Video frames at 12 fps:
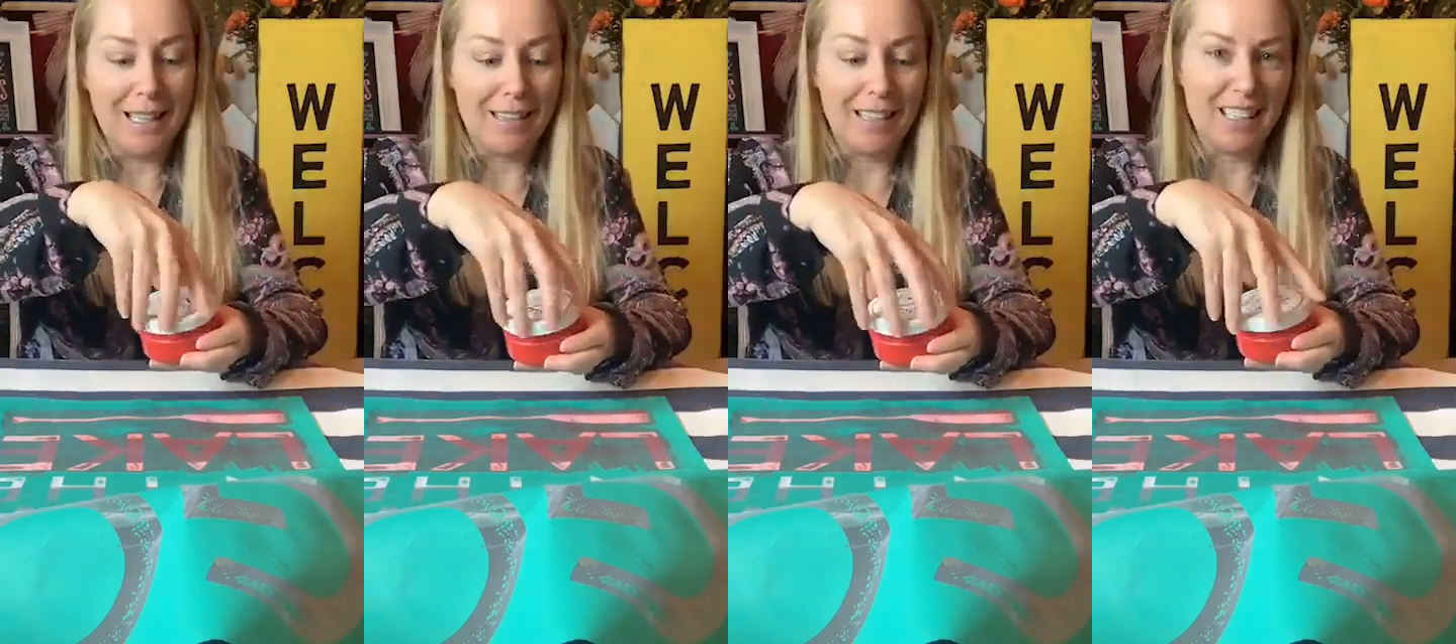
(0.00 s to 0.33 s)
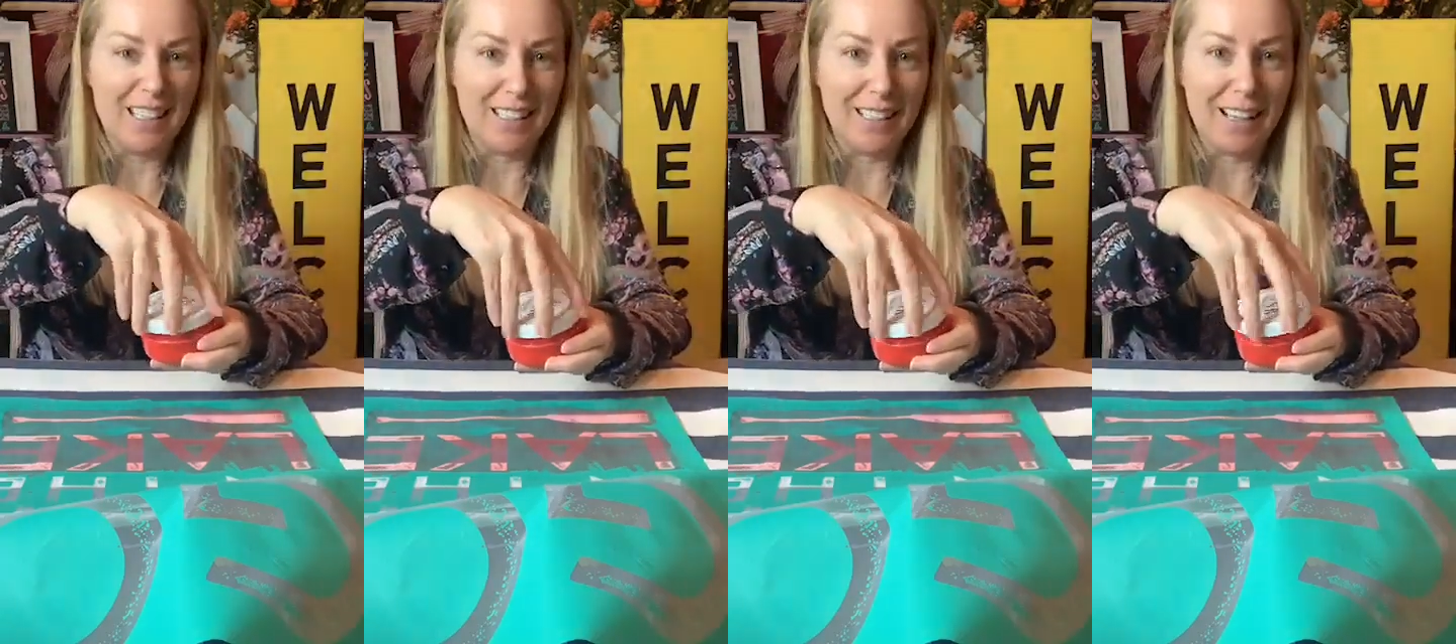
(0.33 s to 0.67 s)

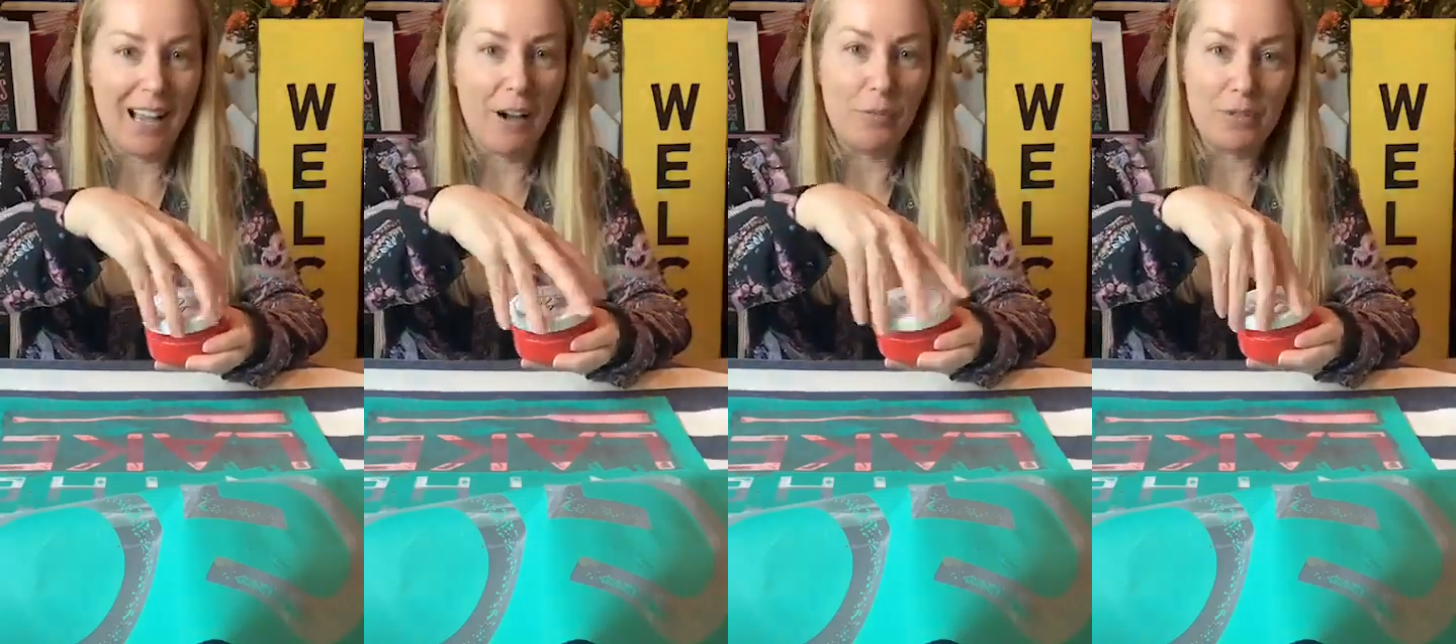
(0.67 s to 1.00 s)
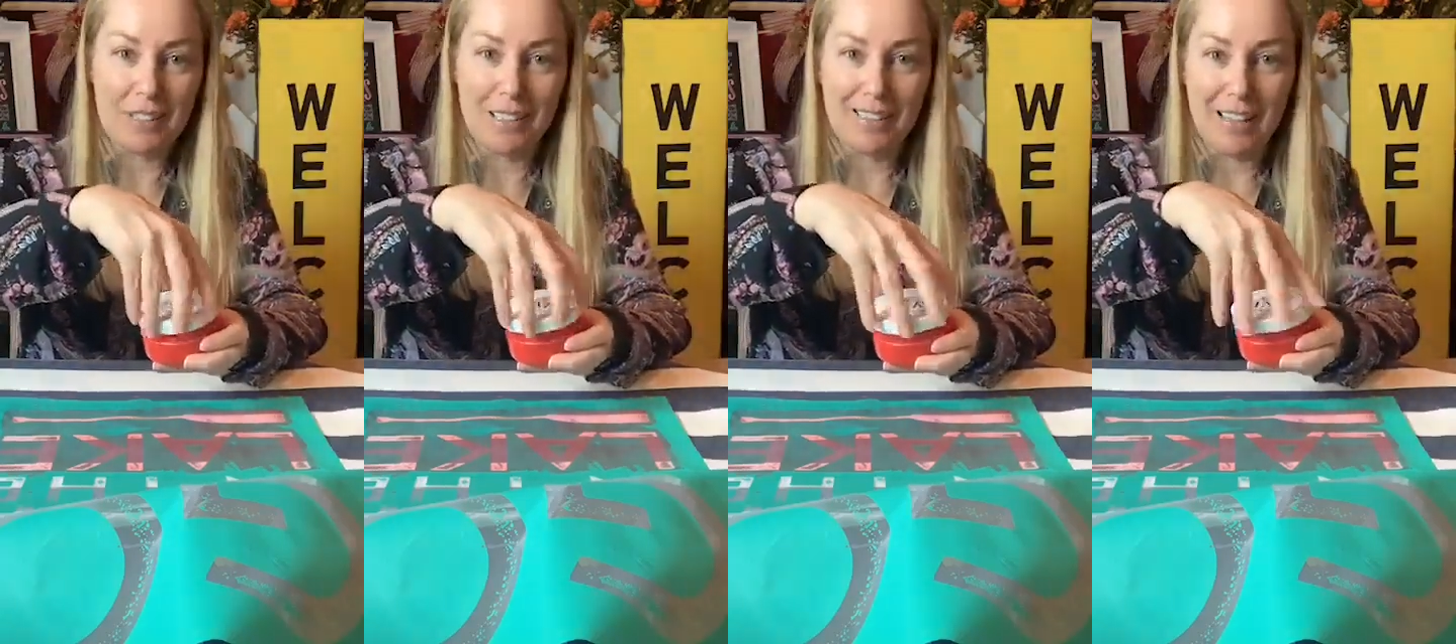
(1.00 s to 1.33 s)
than
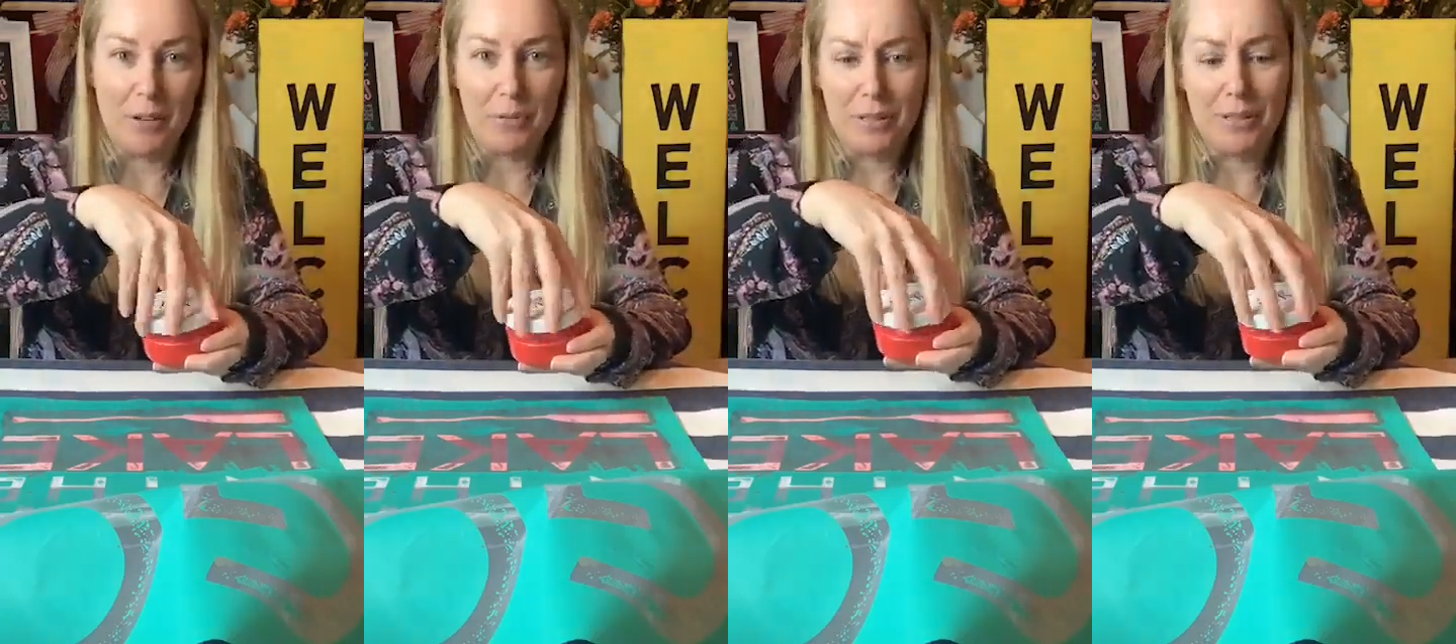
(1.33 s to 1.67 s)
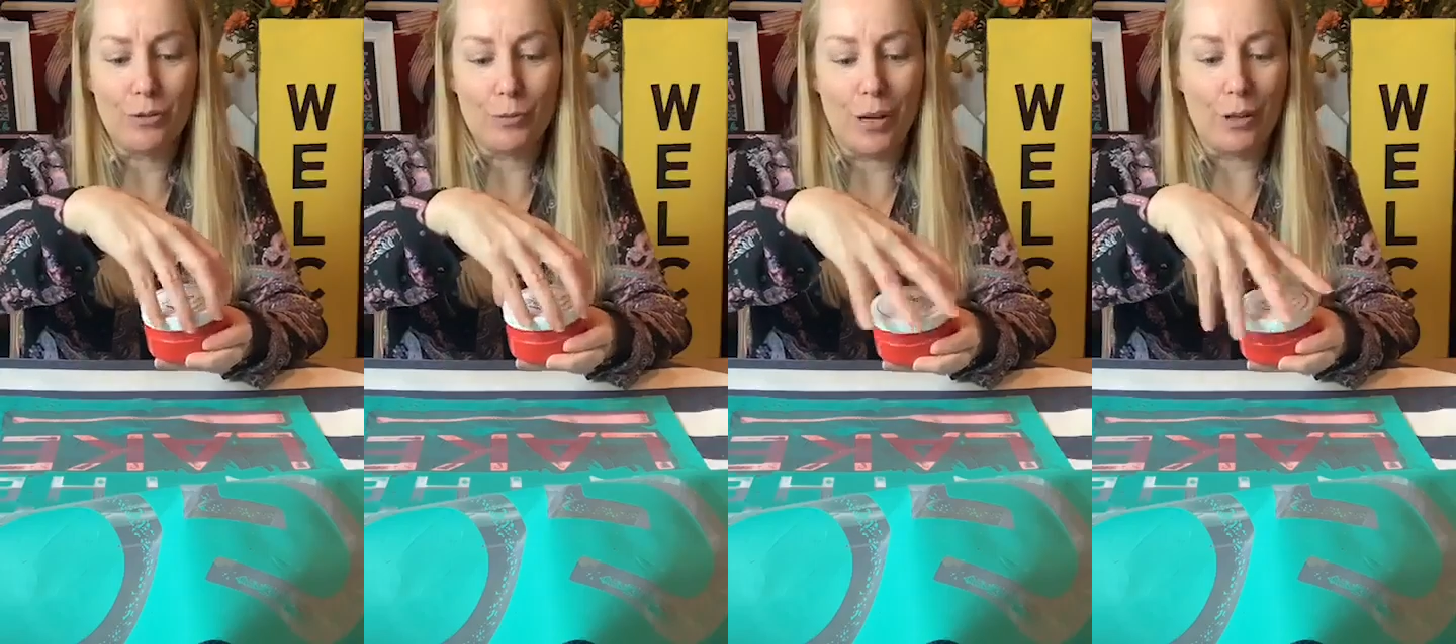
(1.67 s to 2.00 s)
it was either red